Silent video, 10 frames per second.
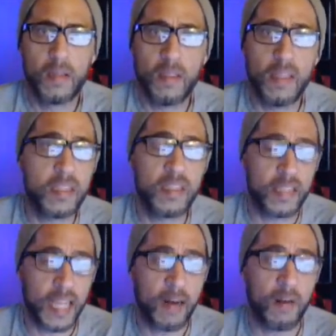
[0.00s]
This is
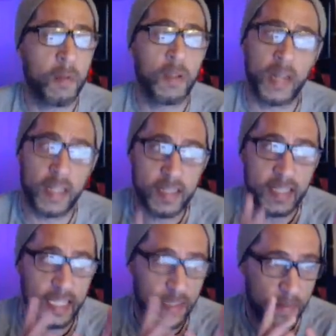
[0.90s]
terrible and this
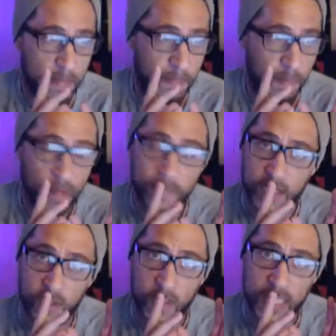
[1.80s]
is pretty
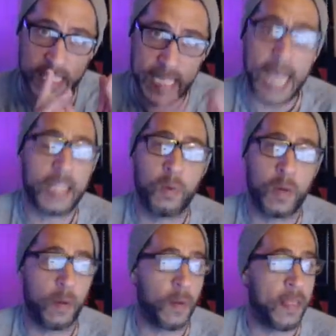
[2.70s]
much almost exactly
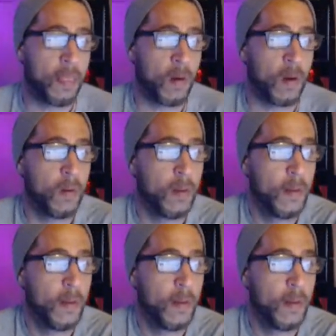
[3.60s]
what I went through.